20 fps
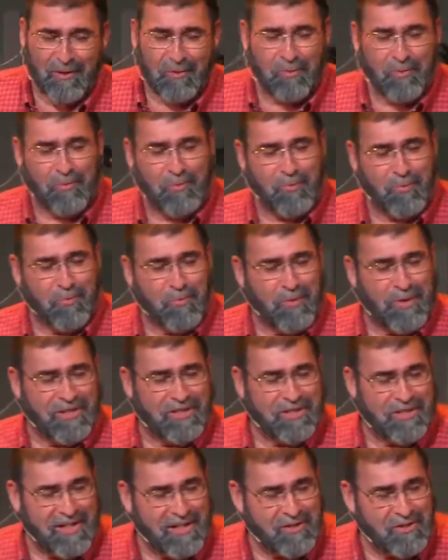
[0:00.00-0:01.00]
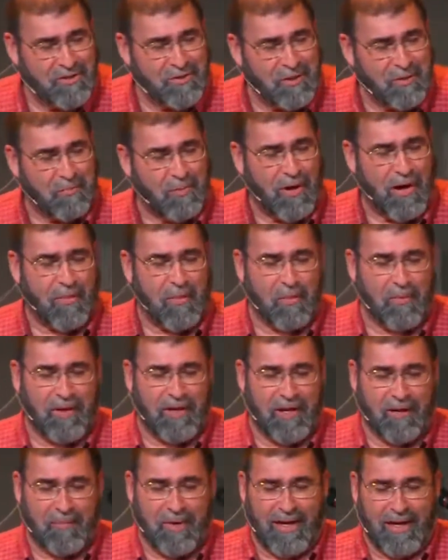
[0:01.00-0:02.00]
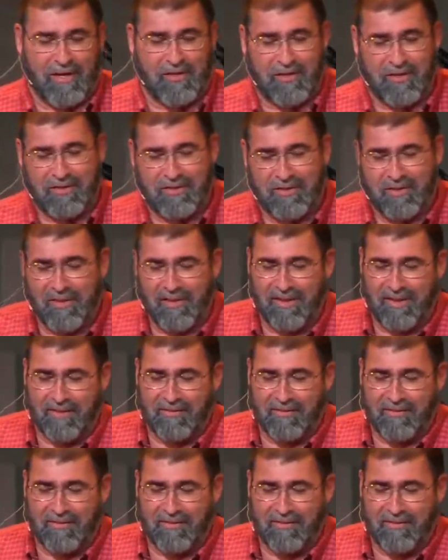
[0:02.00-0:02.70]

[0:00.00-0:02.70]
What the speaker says: which, as you can probably imagine,